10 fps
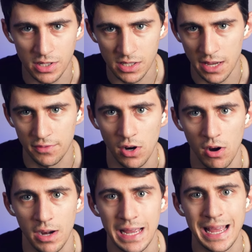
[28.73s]
to
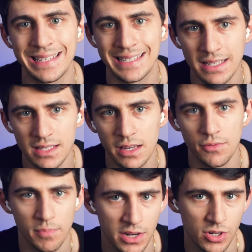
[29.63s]
safeguard
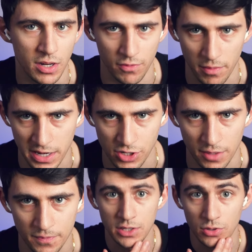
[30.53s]
sensitive patient
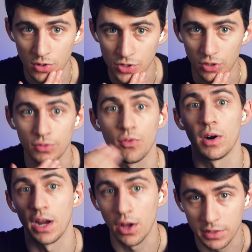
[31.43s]
information. It's crucial
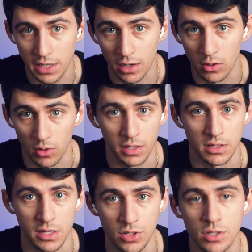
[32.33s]
for healthcare
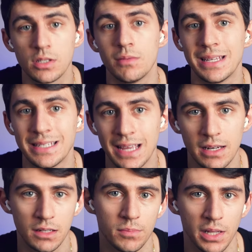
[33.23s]
organizations to
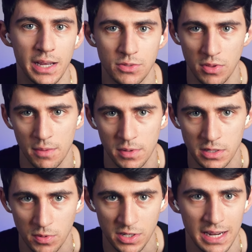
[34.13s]
maintain compliance with HIPAA
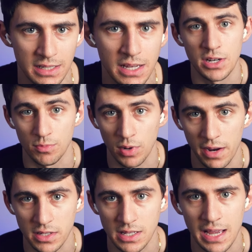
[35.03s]
to protect patient
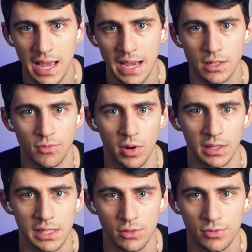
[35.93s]
privacy and
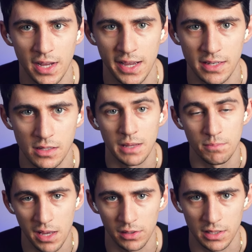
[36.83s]
avoid legal fines
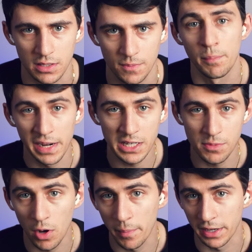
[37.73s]
and penalties. Many
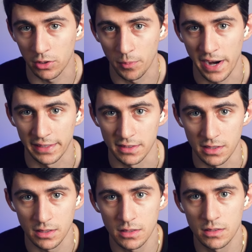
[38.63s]
small medical
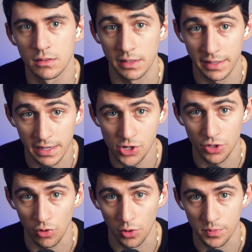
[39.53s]
practices,
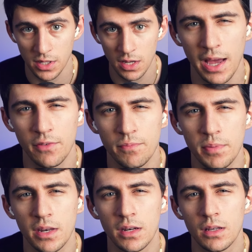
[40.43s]
clinician groups, have
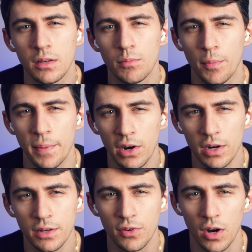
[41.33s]
been
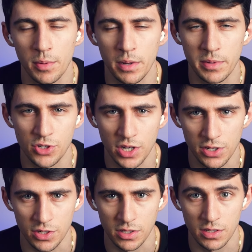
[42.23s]
preparing for upcoming
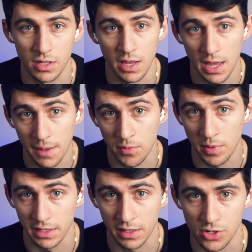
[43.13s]
changes to the HIPAA
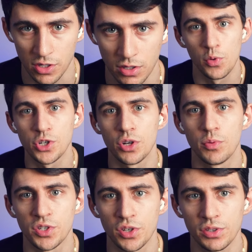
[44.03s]
regulation, which could
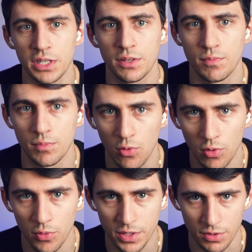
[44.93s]
result in
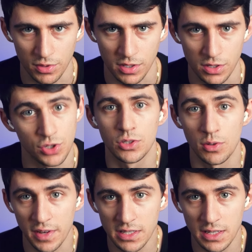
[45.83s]
more resources to
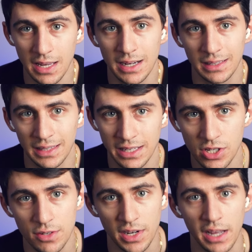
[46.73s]
investigate
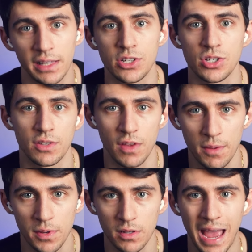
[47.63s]
alleged violations of
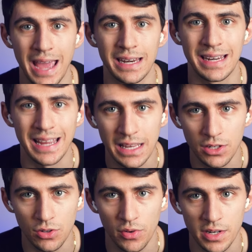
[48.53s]
HIPAA and an
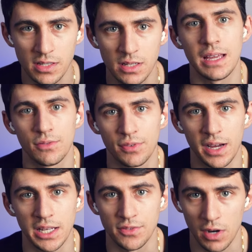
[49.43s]
increase in
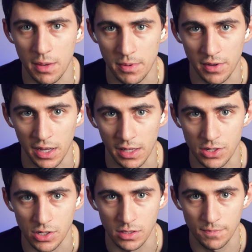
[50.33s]
fines for HIPAA
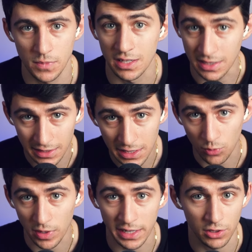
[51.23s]
violations.
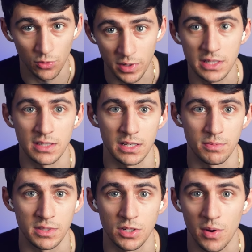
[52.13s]
Conducting regular risk
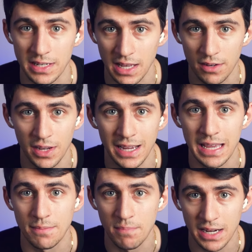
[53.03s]
assessments to identify
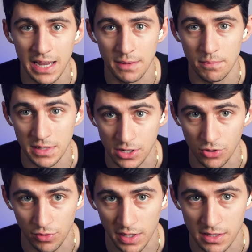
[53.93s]
and mitigate
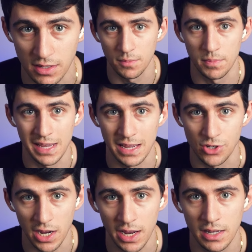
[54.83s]
potential threats to
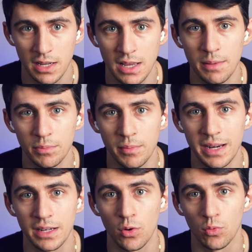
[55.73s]
PHI,
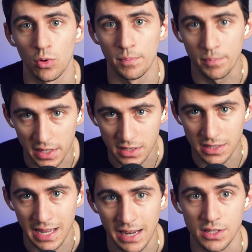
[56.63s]
implementing
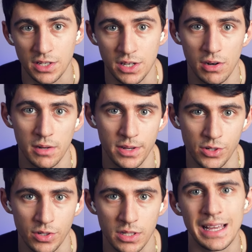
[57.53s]
robust data security
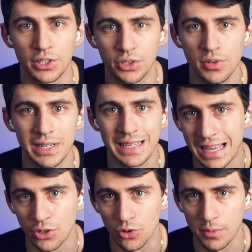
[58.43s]
measures, including
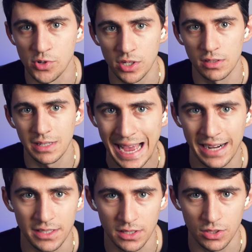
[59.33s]
encryption, access